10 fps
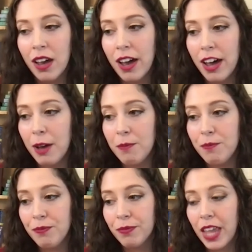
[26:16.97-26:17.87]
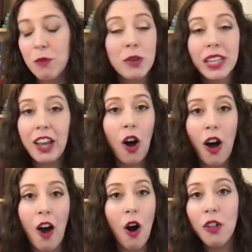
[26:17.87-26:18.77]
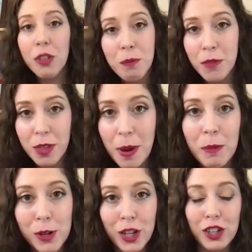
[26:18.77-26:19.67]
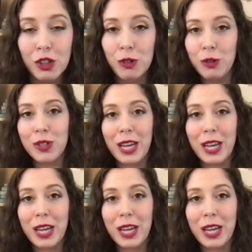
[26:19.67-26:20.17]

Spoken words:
and really all the members onto crews,